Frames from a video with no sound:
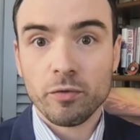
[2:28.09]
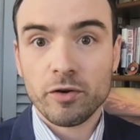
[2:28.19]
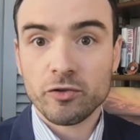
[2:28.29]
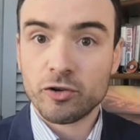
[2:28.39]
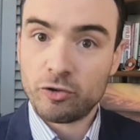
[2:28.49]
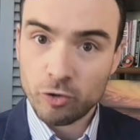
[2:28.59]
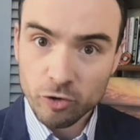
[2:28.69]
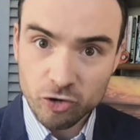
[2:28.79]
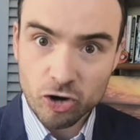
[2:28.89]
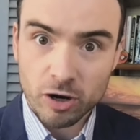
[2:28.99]
There's a
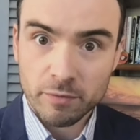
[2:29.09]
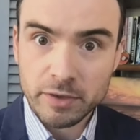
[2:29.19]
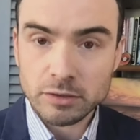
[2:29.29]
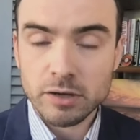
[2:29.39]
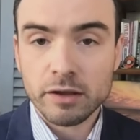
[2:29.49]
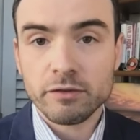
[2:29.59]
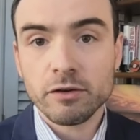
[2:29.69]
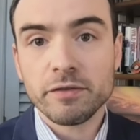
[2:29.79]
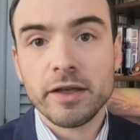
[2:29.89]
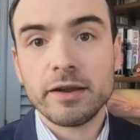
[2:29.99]
good chunk of the
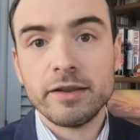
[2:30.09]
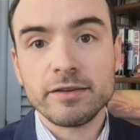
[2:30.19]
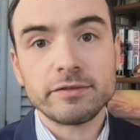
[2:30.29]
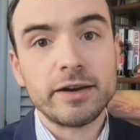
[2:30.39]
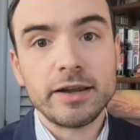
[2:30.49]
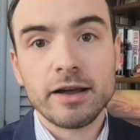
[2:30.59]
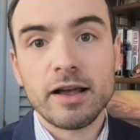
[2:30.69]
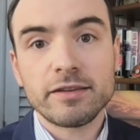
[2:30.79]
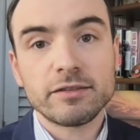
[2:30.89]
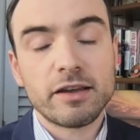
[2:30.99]
electorate that is leaning
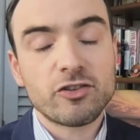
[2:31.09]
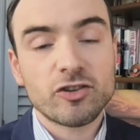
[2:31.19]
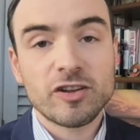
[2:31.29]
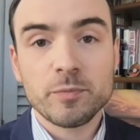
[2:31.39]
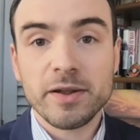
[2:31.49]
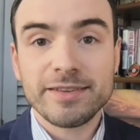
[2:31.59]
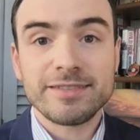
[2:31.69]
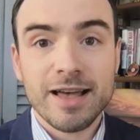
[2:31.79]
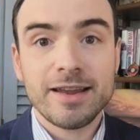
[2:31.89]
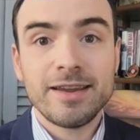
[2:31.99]
isolationist, but it's
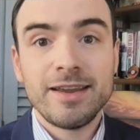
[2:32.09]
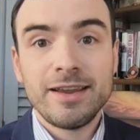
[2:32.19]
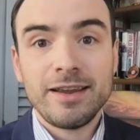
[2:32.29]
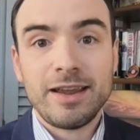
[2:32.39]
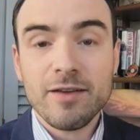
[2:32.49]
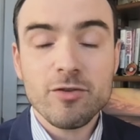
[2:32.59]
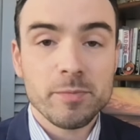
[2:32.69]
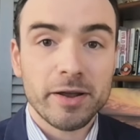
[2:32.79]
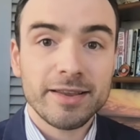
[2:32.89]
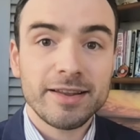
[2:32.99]
not everybody.